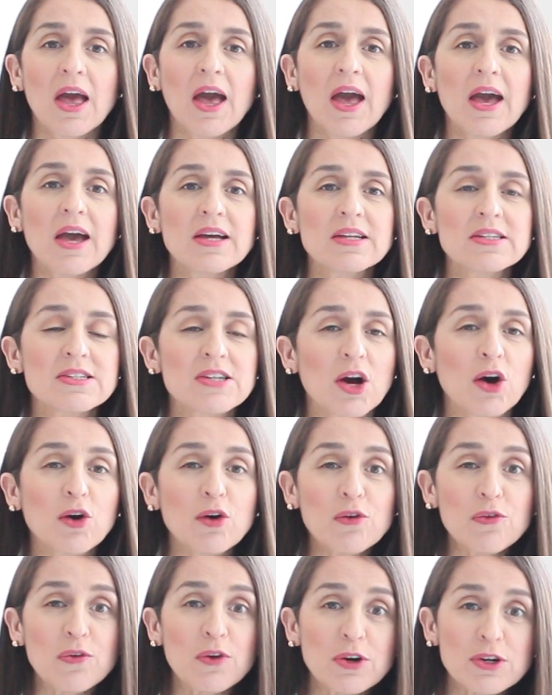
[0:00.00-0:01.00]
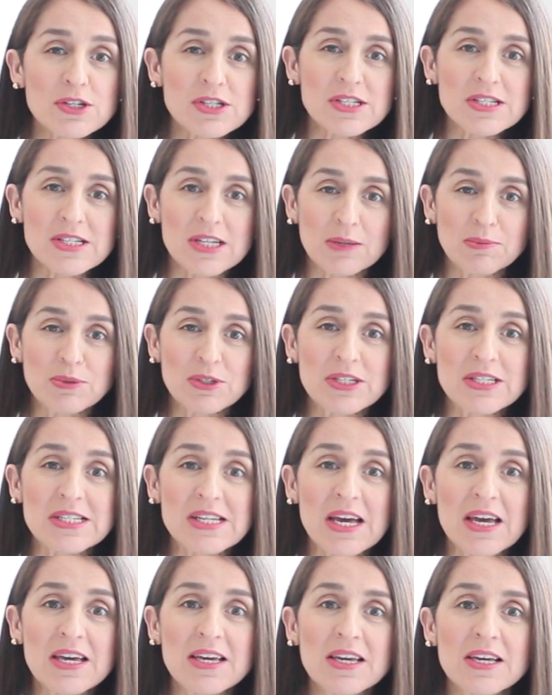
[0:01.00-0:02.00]
And our first tip
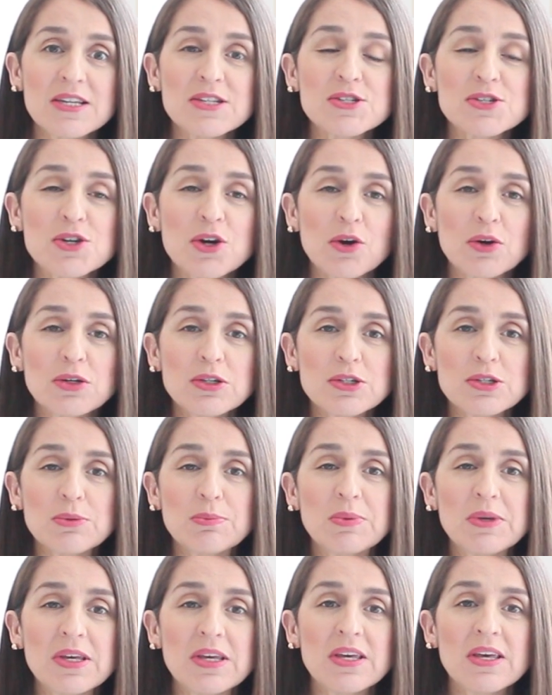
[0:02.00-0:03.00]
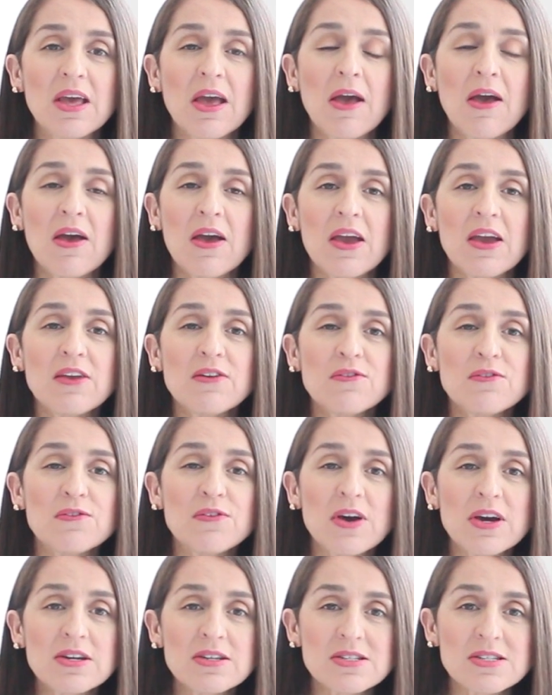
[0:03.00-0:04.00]
today is going to be
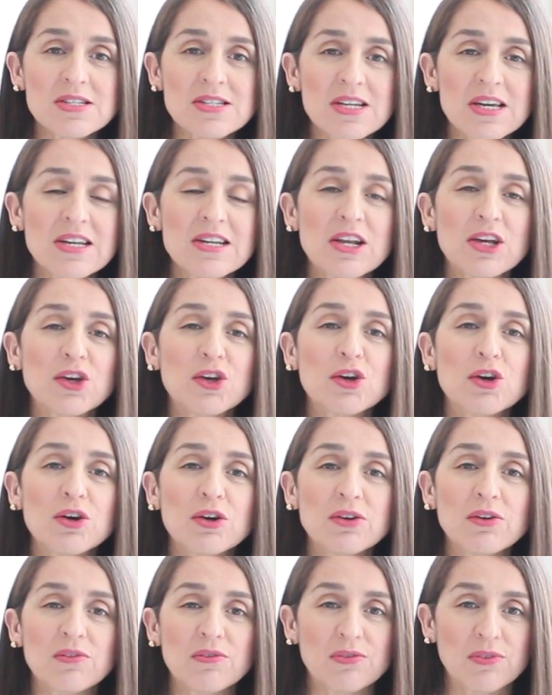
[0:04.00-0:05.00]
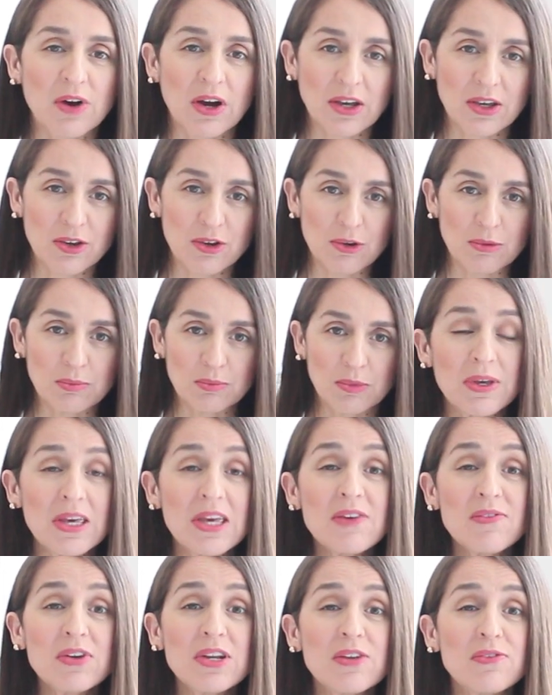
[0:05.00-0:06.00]
invest in a good vacuum.
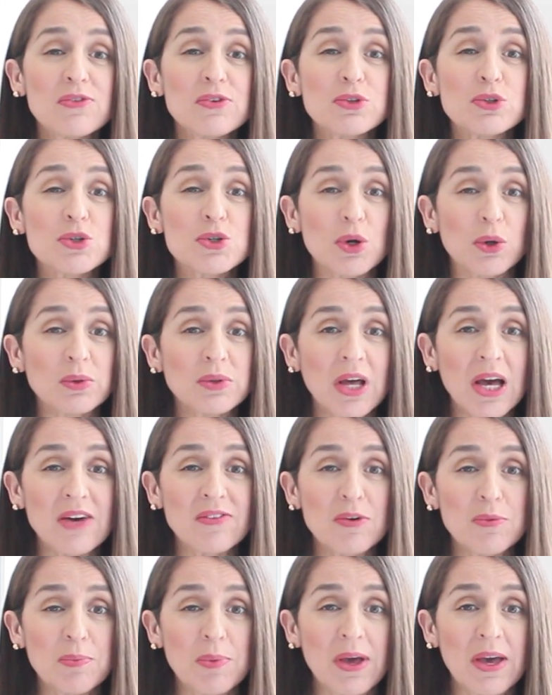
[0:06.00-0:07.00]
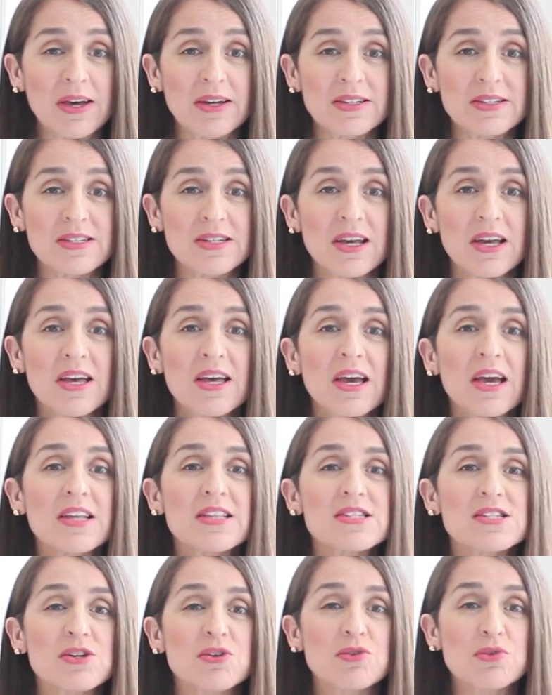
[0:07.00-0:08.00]
Even if you don't have a pet,
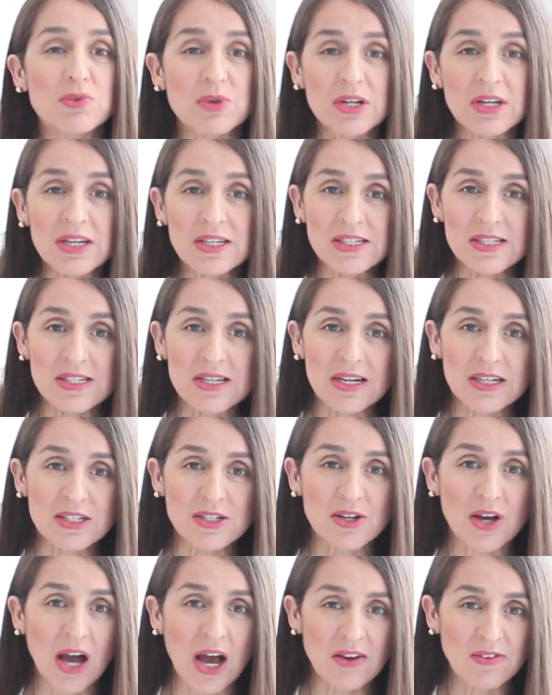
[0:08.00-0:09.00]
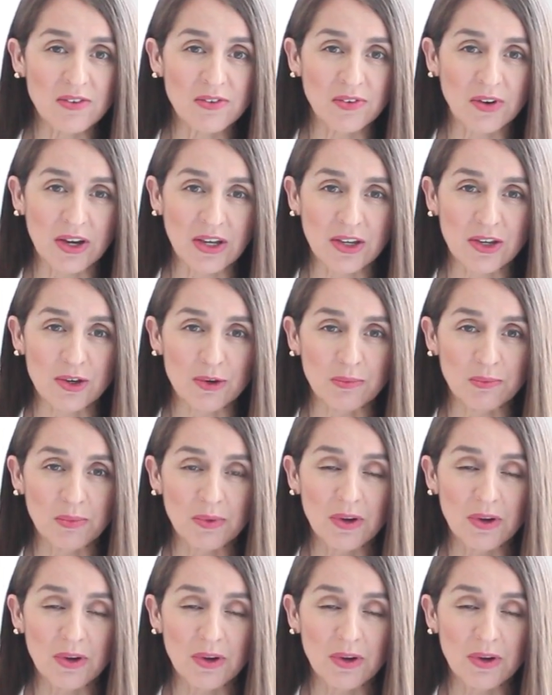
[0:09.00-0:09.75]
it's a great idea to have a vacuum.